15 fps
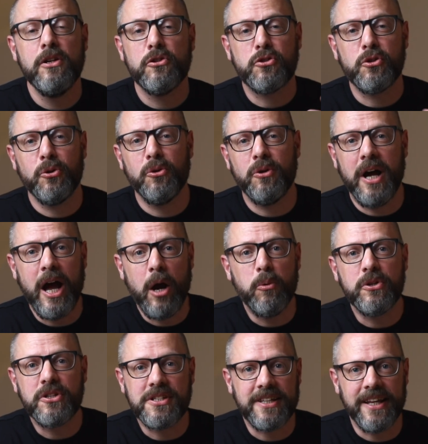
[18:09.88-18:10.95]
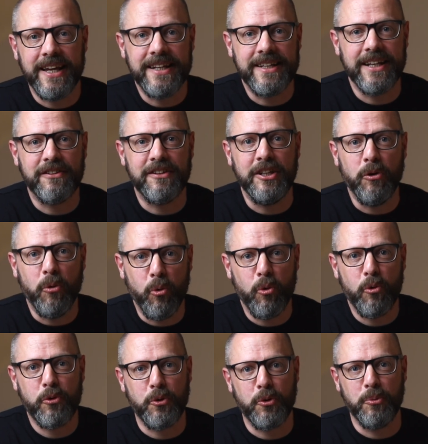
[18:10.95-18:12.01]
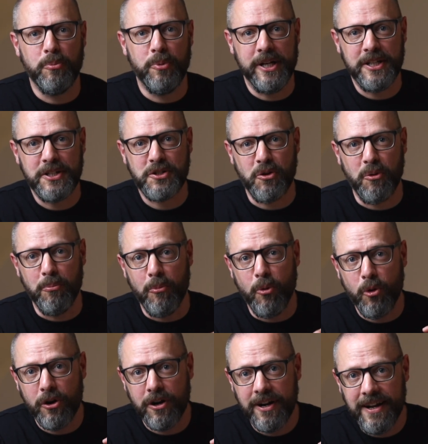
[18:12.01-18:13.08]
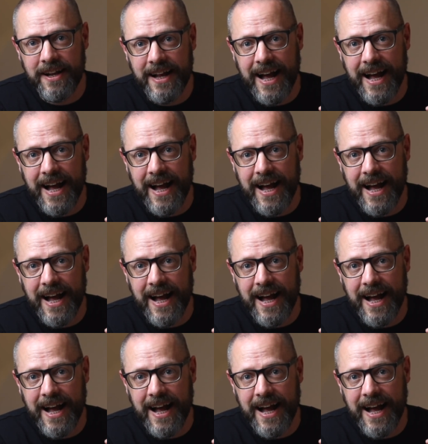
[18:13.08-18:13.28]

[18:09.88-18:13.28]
So I would say that the author brings a more